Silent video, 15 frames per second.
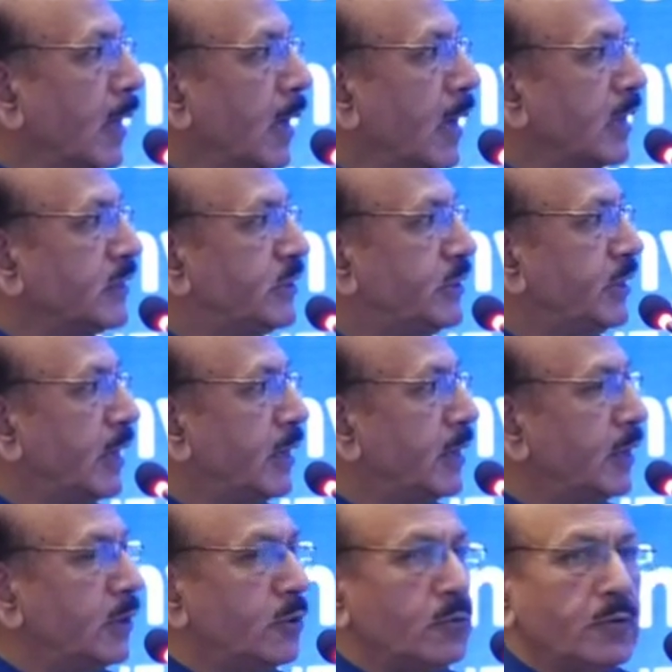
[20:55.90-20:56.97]

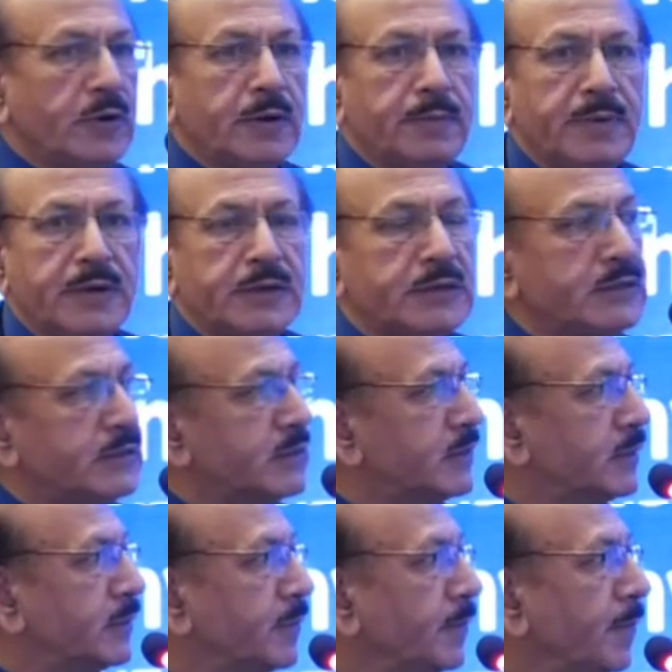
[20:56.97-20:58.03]
SGLT2
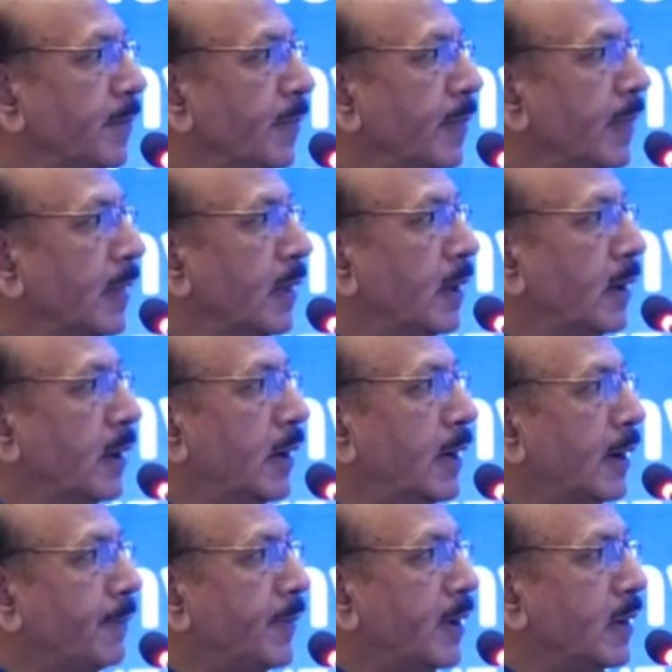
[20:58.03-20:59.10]
inhibitors,
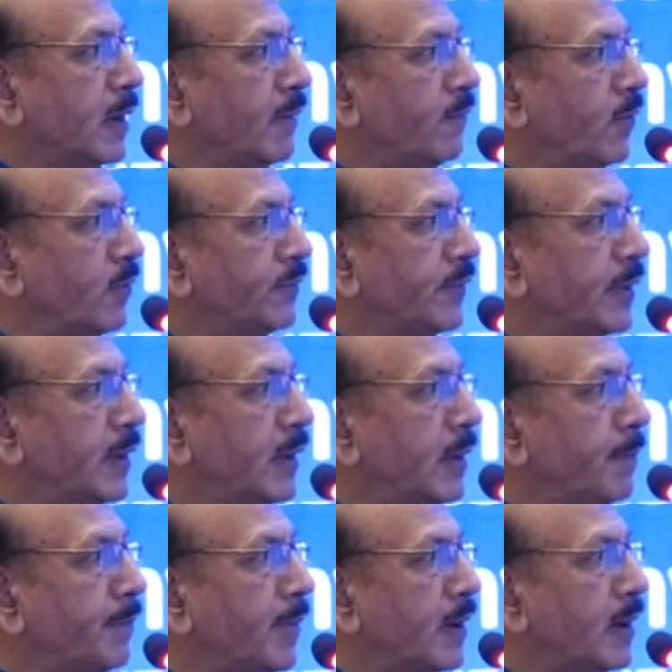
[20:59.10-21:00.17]
dapagliflozin and
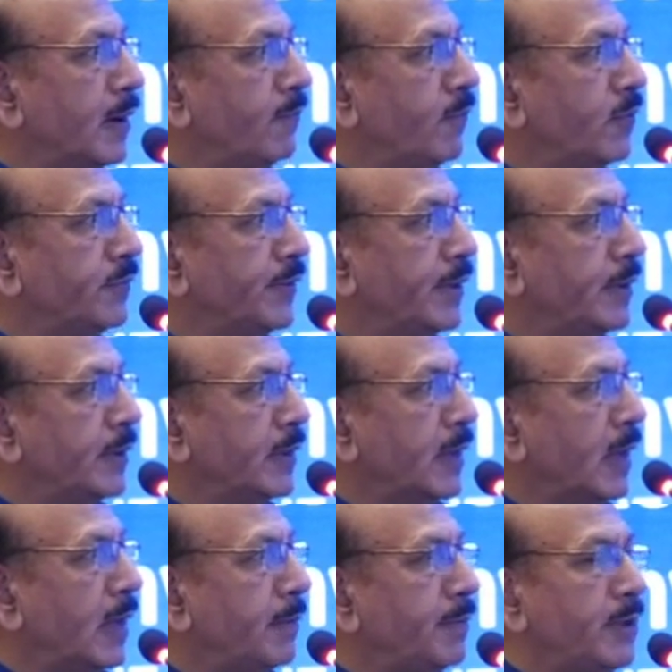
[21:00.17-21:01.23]
empagliflozin
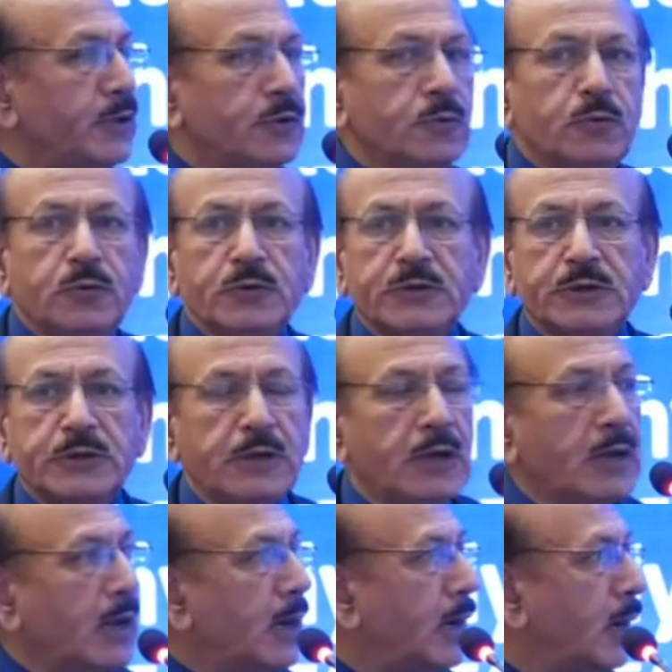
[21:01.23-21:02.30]
can be used,
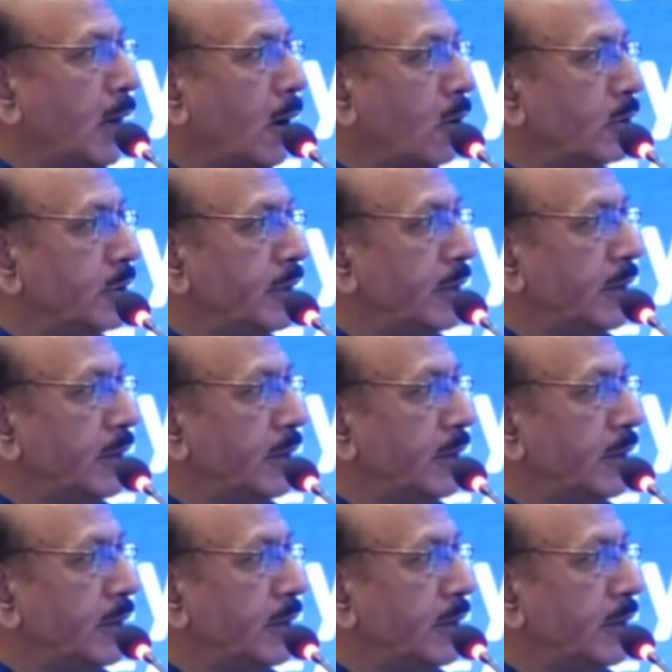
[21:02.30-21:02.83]
and now the